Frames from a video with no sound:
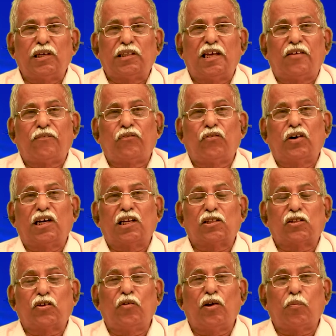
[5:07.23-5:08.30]
therefore it
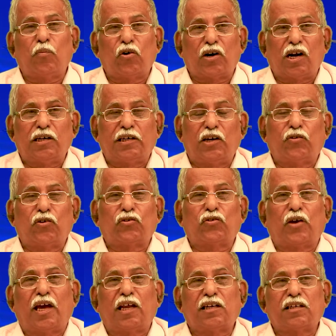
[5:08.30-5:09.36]
is your moral duty to
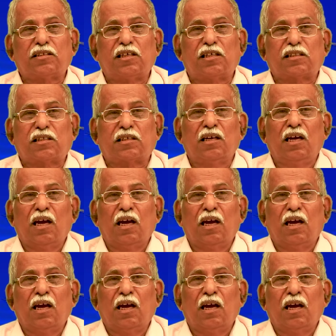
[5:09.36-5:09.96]
arrest these